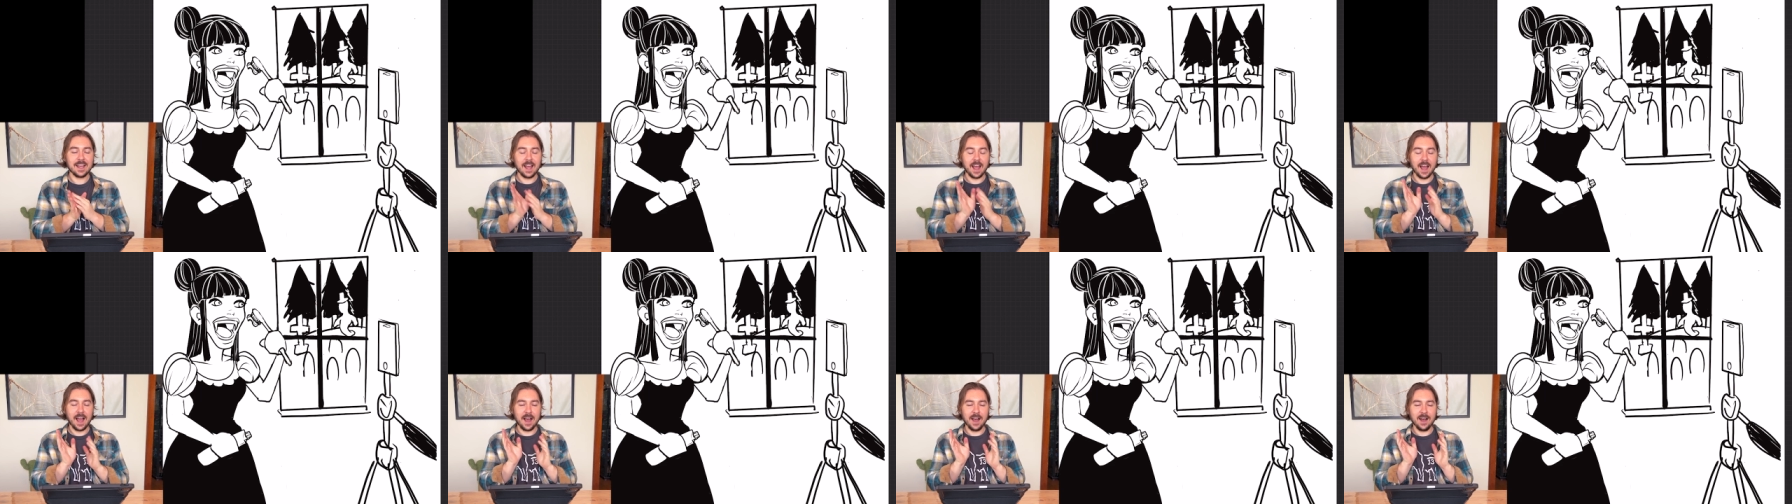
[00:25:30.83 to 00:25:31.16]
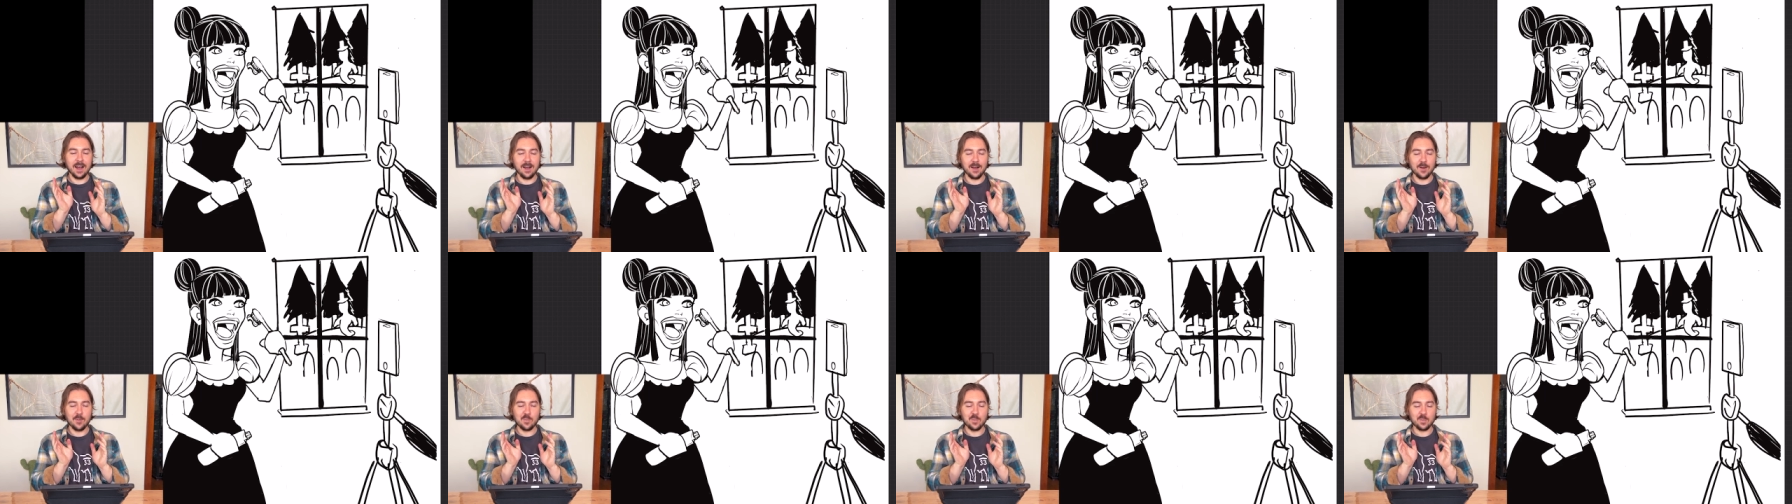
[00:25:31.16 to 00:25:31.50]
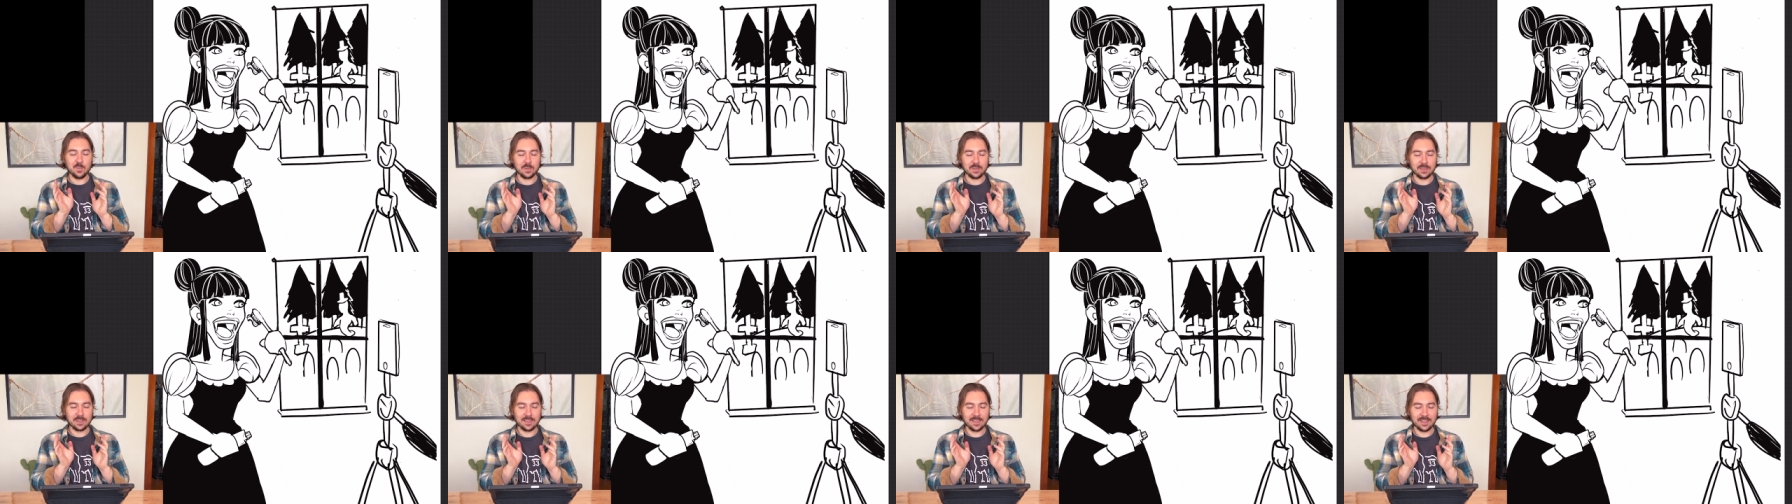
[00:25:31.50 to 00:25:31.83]

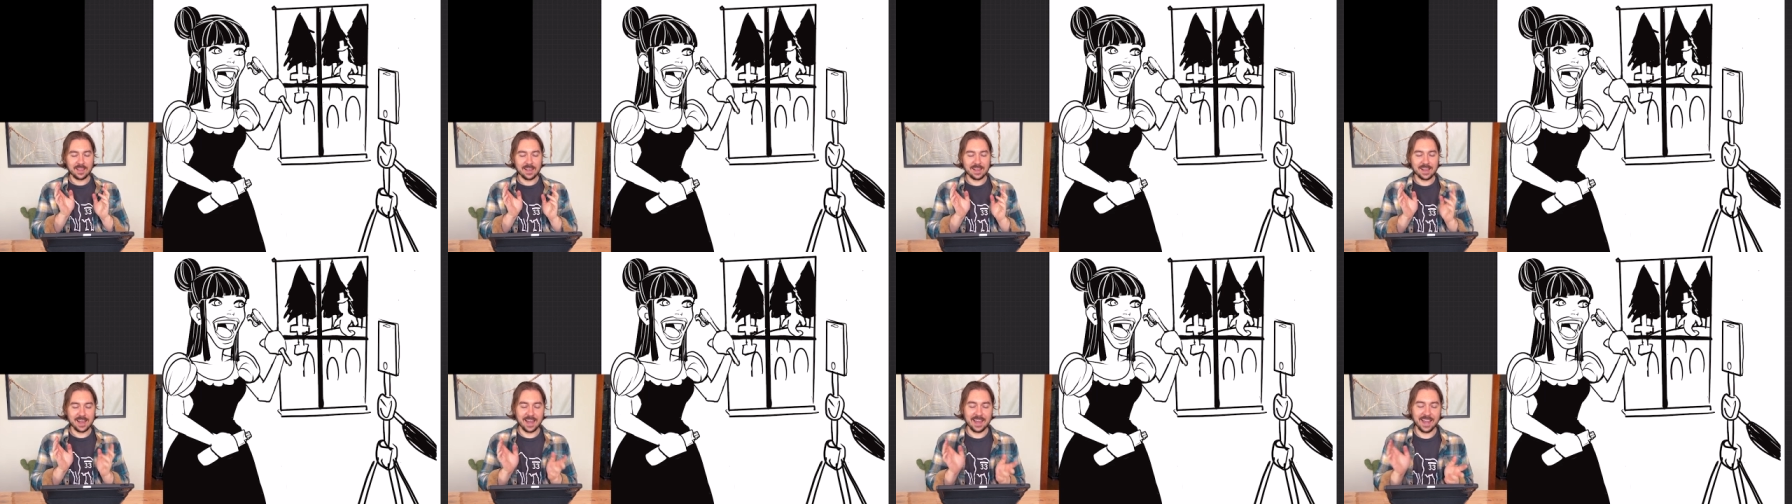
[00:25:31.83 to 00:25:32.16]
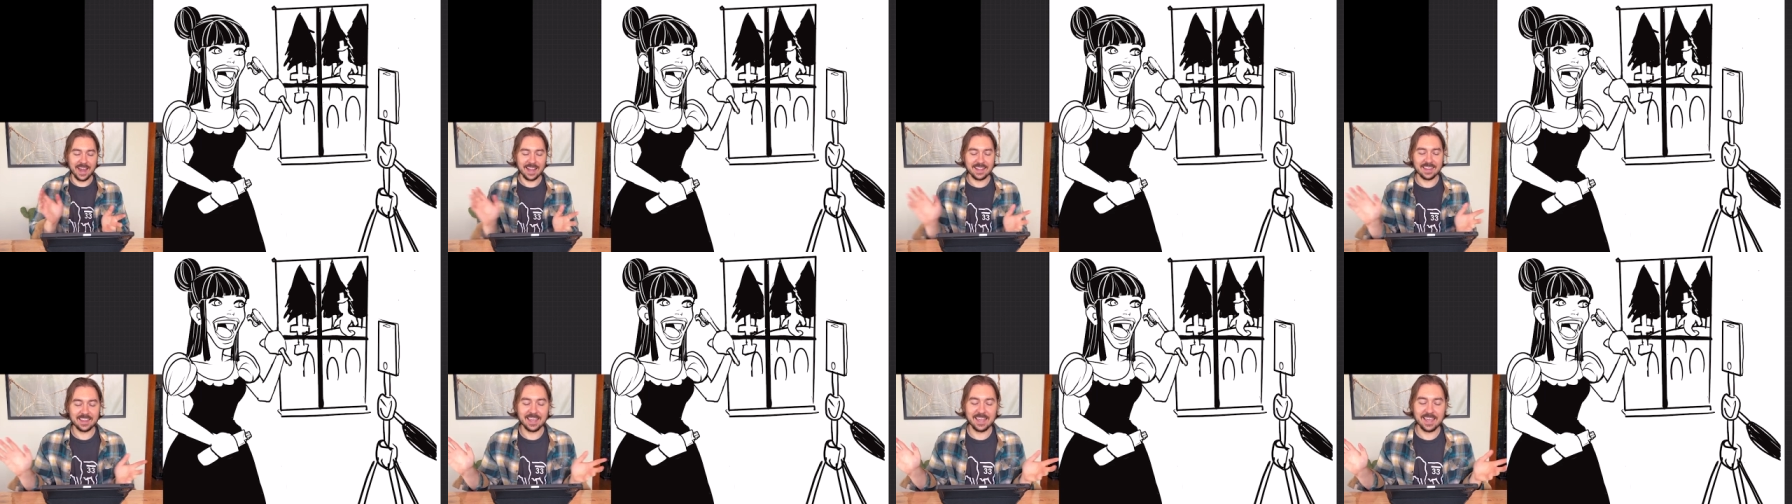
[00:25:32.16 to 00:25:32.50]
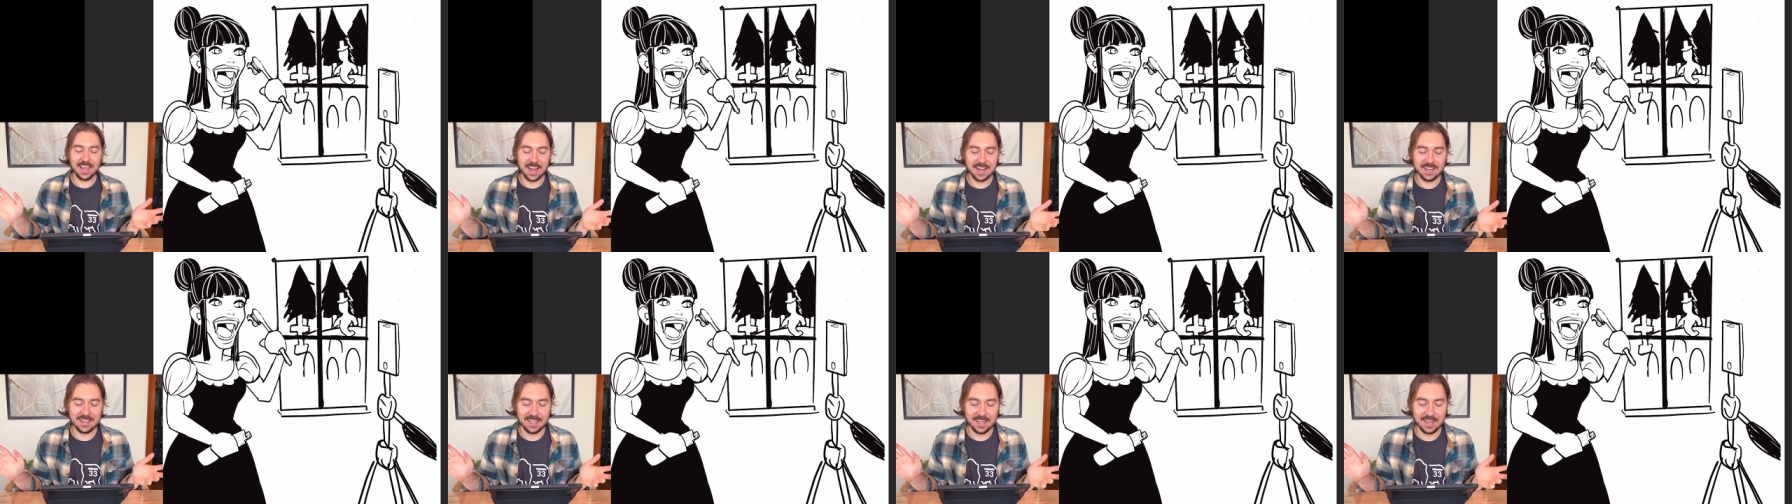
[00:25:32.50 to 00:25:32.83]
I had the
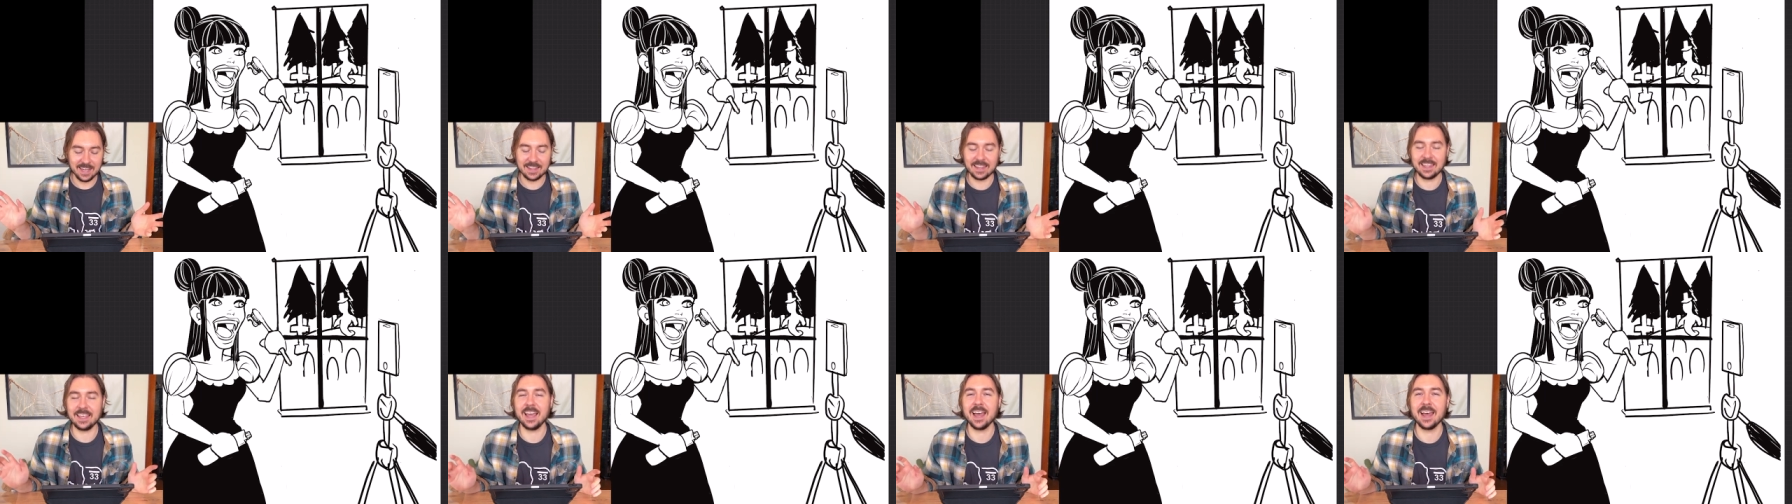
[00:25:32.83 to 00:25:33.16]
idea at the